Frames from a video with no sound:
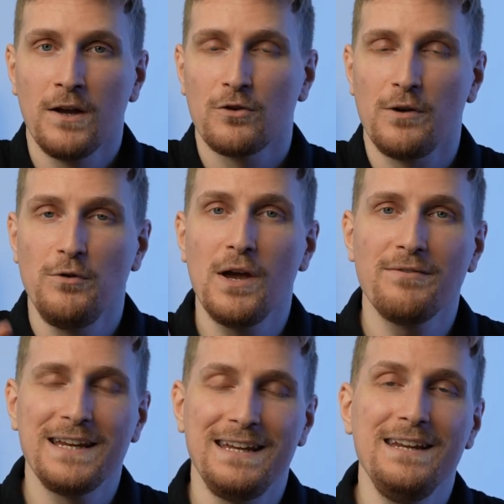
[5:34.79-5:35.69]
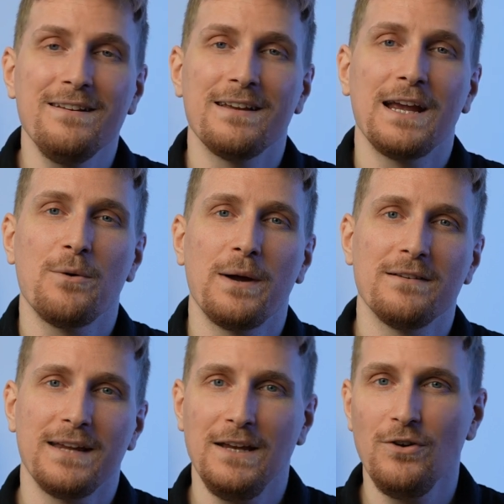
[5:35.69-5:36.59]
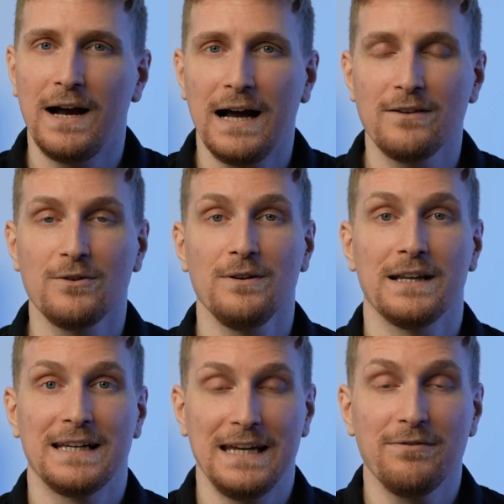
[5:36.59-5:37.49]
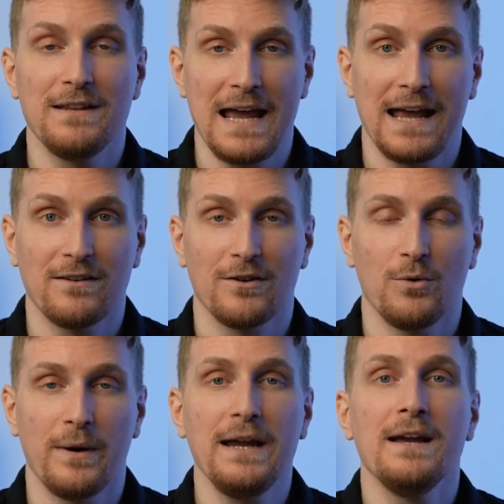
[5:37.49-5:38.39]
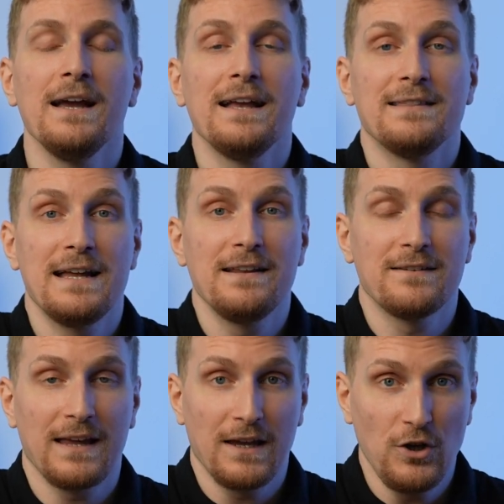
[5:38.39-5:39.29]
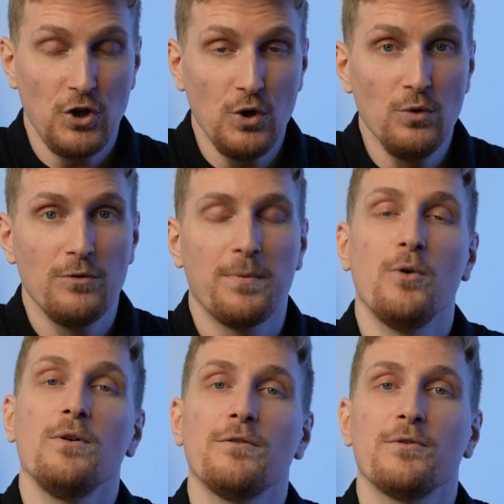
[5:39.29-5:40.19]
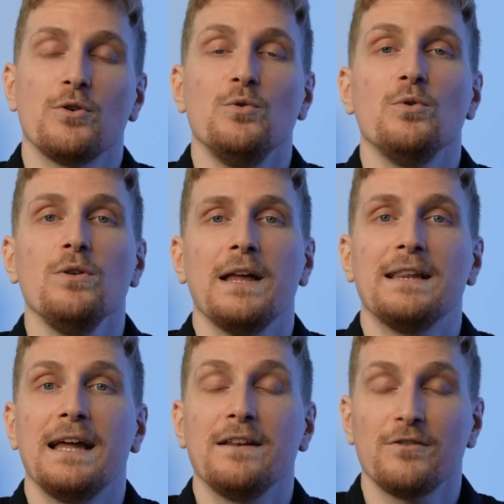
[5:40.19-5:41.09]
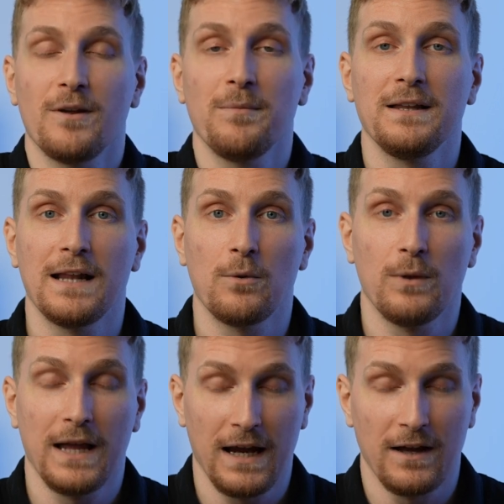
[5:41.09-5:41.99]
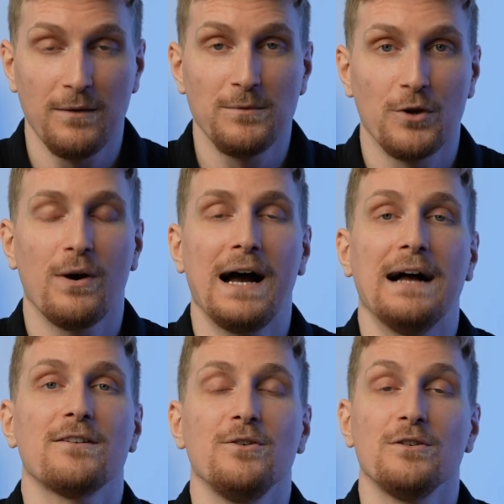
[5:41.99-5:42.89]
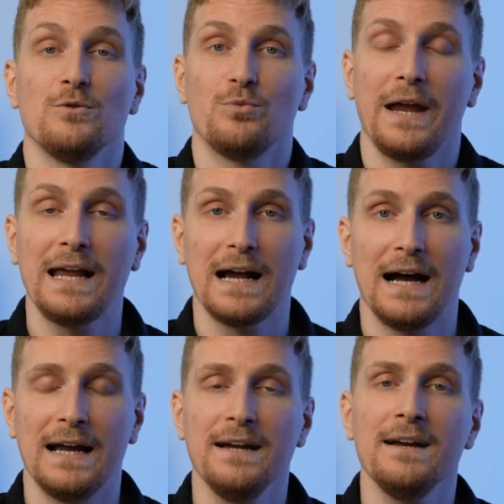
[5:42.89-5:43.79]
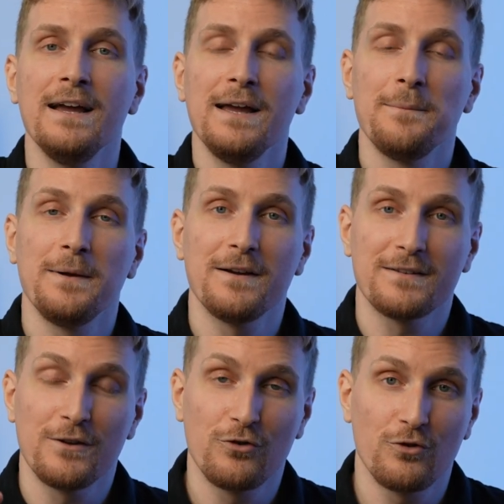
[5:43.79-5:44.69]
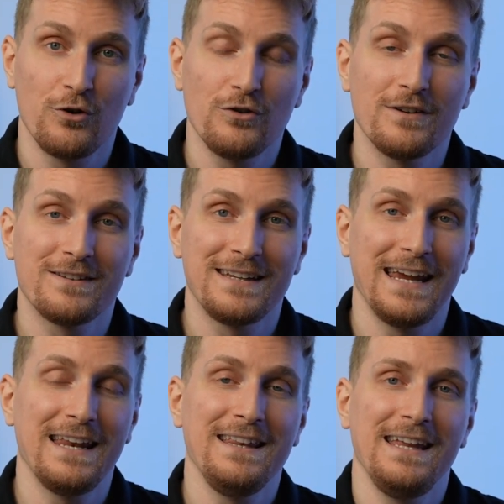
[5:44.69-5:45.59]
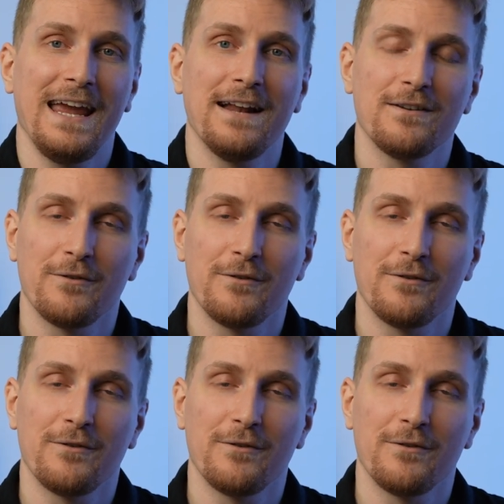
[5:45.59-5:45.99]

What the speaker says: So if you have key takeaways in your article that gives the answer away, that is a huge bonus for Google, and that is something that will help your article to rank higher, because the searcher is getting the answer